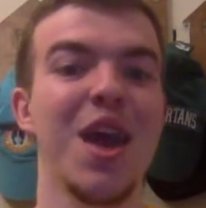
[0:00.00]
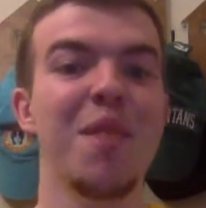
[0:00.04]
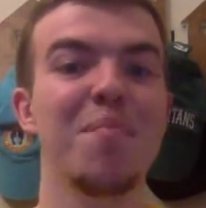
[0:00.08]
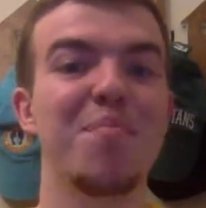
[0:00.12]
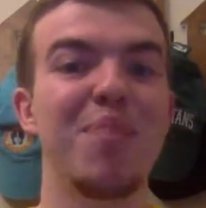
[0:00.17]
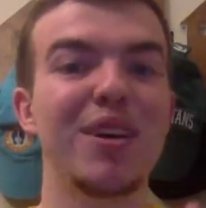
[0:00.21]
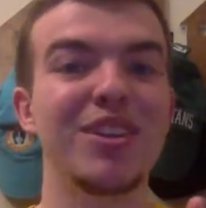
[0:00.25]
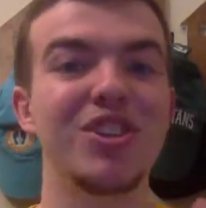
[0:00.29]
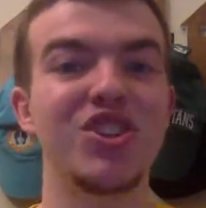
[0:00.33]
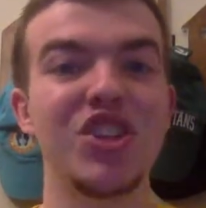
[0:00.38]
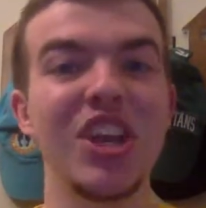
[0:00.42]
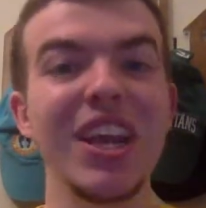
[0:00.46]

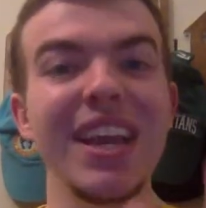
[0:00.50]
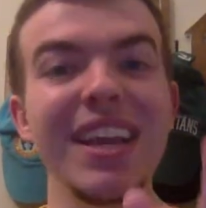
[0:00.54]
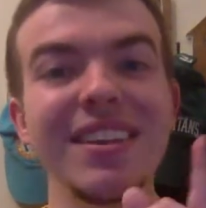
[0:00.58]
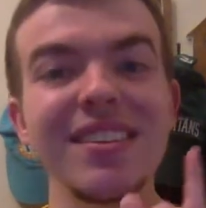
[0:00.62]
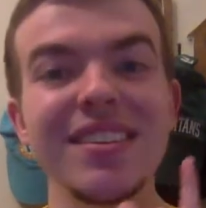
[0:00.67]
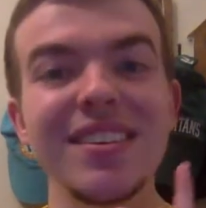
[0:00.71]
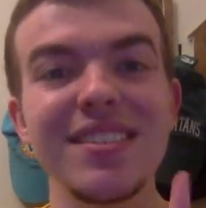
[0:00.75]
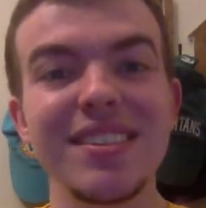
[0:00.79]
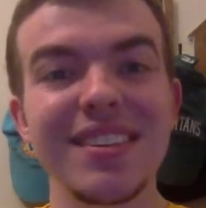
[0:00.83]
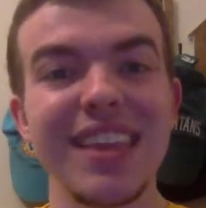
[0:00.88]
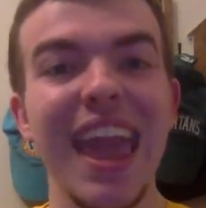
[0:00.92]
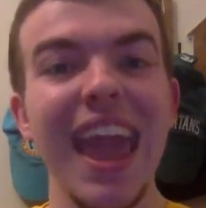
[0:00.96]
But
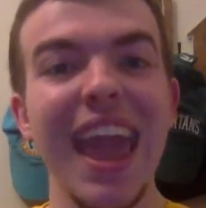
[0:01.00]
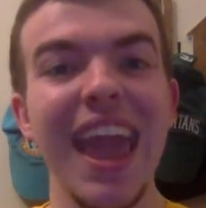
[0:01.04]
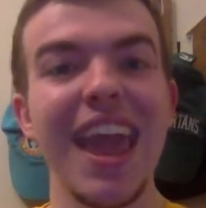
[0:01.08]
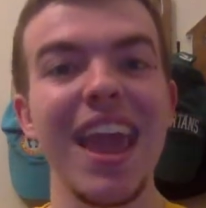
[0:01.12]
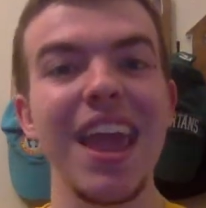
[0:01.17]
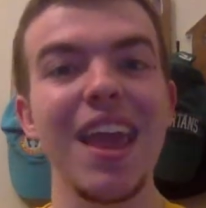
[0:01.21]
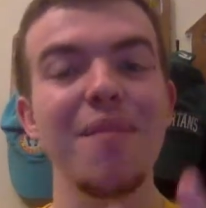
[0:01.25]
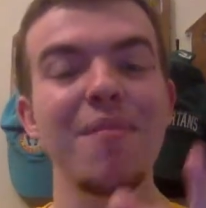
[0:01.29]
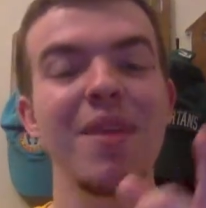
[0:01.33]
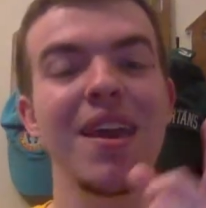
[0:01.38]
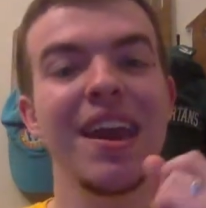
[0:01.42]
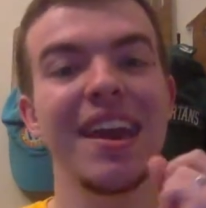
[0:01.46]
Jesus
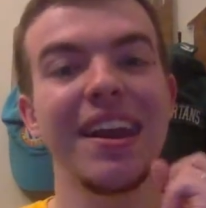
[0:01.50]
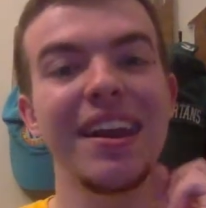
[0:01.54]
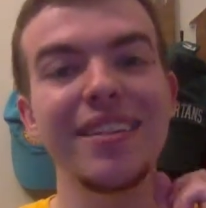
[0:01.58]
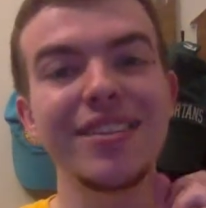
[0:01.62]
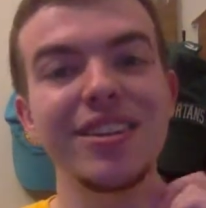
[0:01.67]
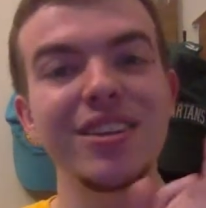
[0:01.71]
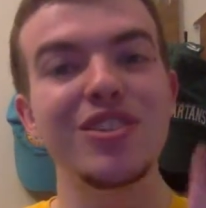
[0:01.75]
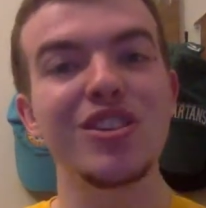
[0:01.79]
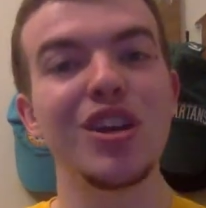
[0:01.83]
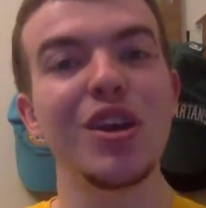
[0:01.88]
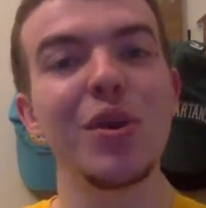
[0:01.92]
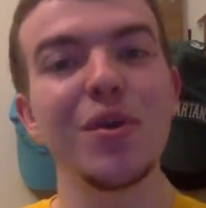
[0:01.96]
came
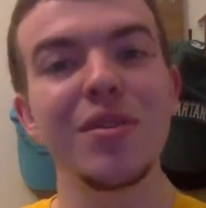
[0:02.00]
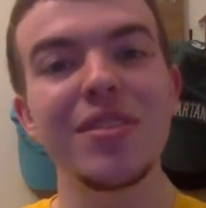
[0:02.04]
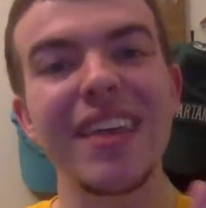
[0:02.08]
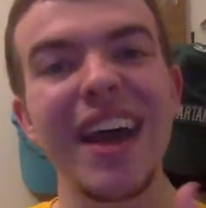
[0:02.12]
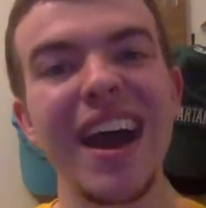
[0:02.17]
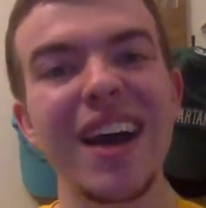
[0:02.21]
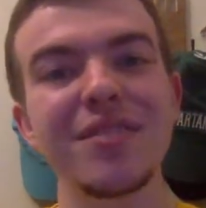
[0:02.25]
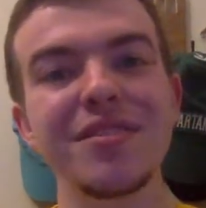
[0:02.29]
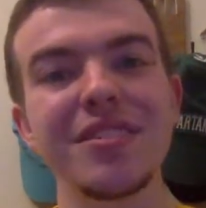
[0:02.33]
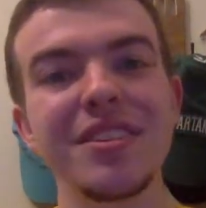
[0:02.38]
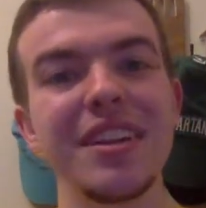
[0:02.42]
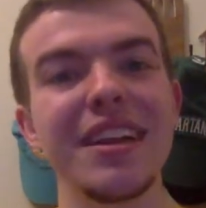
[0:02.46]
nearly
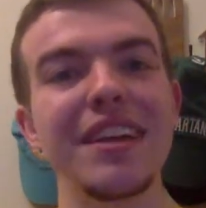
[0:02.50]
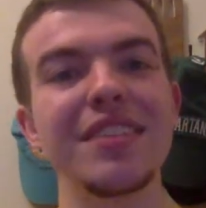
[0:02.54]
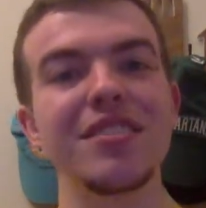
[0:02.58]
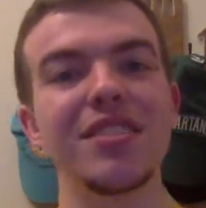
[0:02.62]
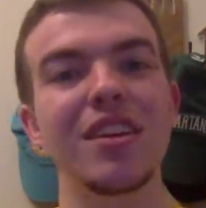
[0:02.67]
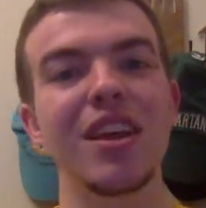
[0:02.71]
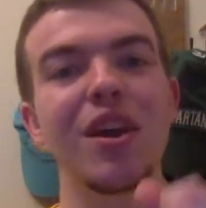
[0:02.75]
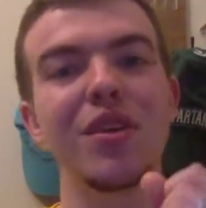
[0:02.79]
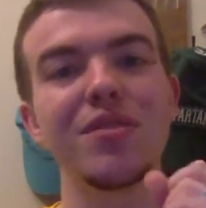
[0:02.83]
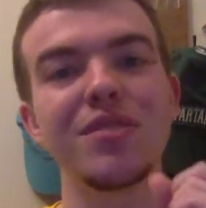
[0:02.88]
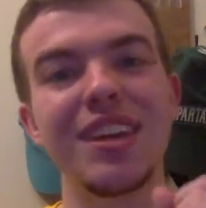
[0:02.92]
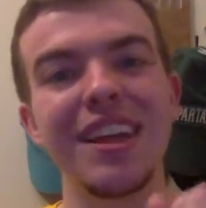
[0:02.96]
2,000 years
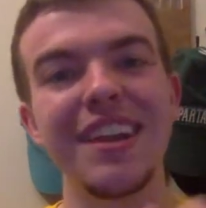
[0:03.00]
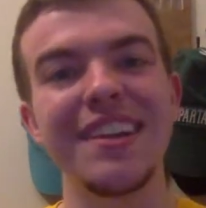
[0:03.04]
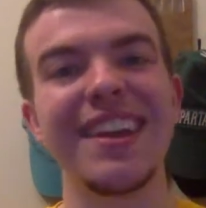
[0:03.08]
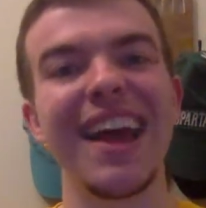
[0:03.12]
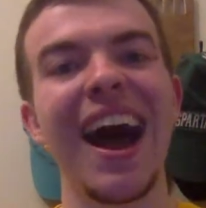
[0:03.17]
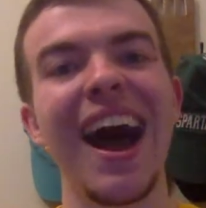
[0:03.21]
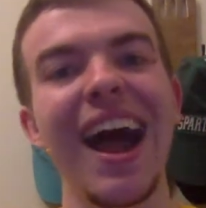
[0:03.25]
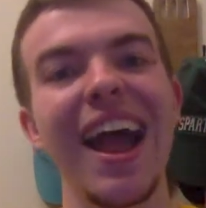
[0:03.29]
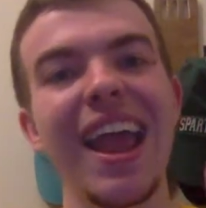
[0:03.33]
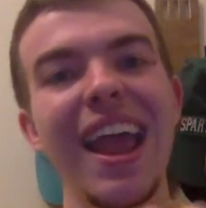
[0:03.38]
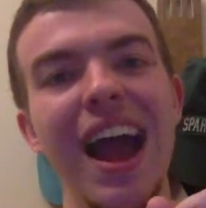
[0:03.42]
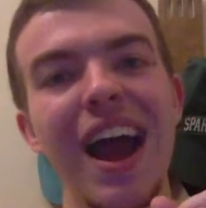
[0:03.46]
ago to
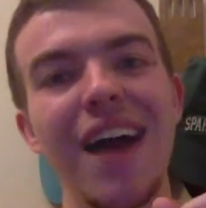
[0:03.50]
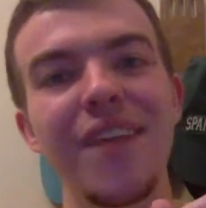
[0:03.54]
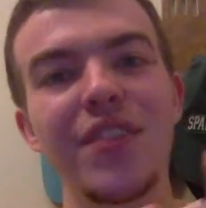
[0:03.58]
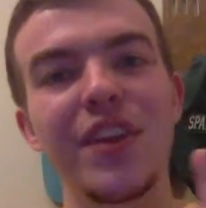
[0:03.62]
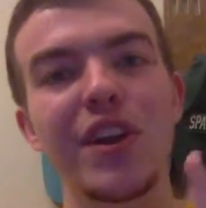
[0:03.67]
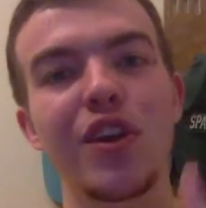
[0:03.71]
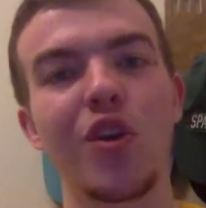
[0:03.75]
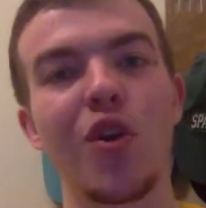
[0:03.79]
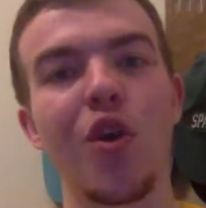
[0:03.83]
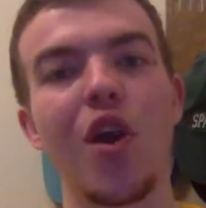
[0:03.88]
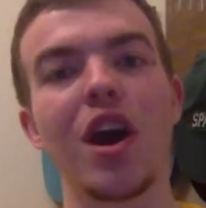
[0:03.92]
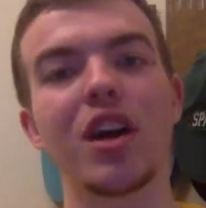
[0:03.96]
die on
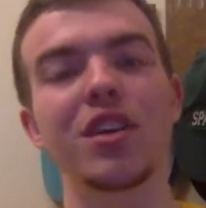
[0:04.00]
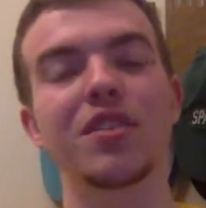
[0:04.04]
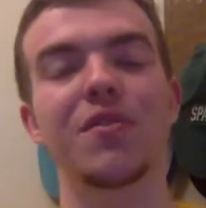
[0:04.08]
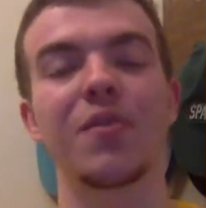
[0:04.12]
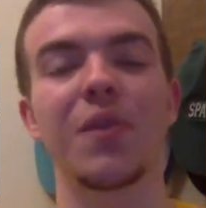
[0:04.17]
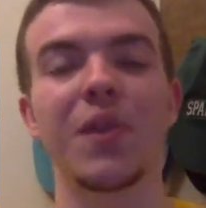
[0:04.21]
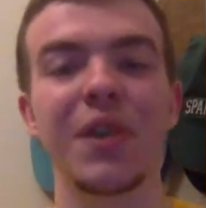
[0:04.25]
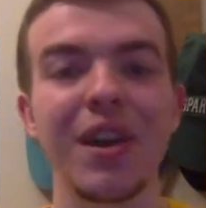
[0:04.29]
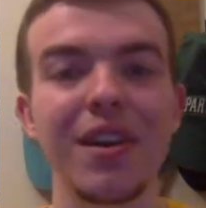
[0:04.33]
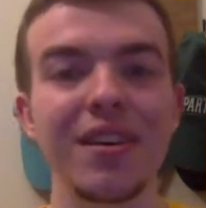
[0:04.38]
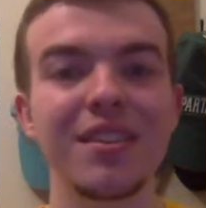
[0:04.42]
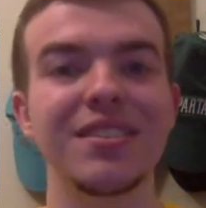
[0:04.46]
the cross
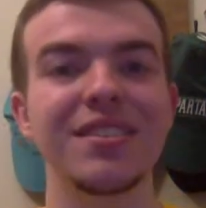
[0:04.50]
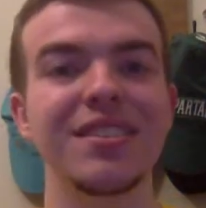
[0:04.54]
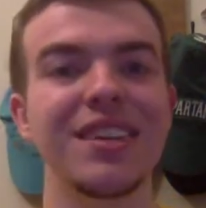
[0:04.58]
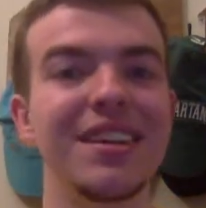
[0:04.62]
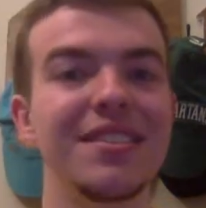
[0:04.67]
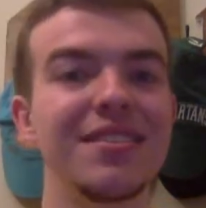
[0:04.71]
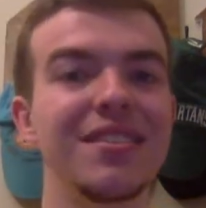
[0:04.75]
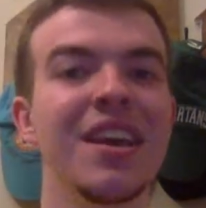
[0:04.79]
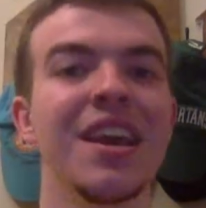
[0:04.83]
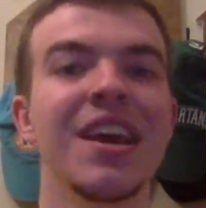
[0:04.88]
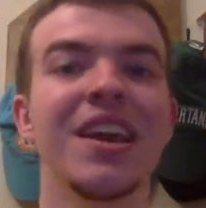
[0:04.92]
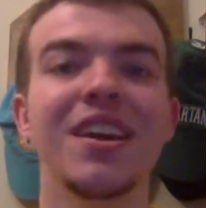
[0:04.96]
for your
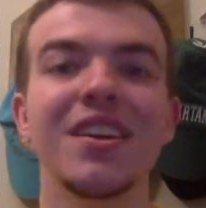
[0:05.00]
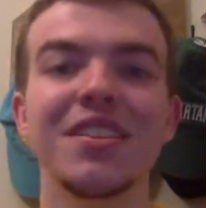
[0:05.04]
sins